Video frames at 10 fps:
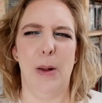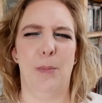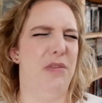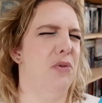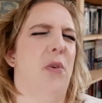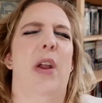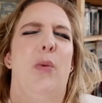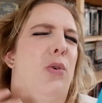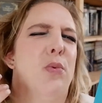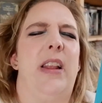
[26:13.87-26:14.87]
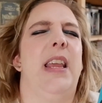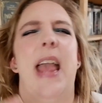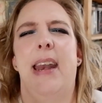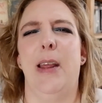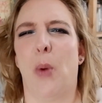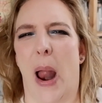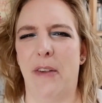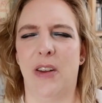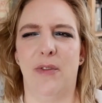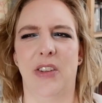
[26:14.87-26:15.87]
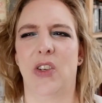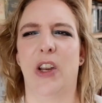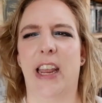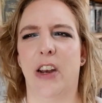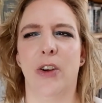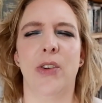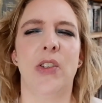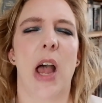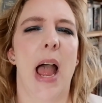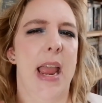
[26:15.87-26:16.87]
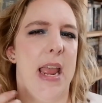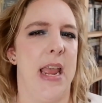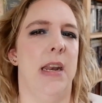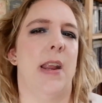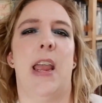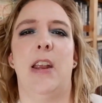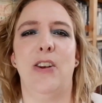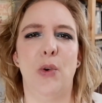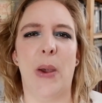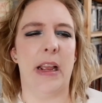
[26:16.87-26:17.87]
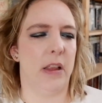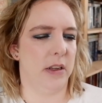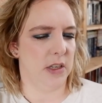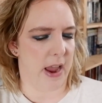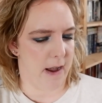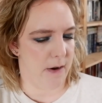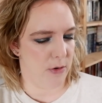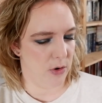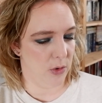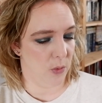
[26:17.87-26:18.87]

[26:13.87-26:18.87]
before there were really any private investigators in a New England town.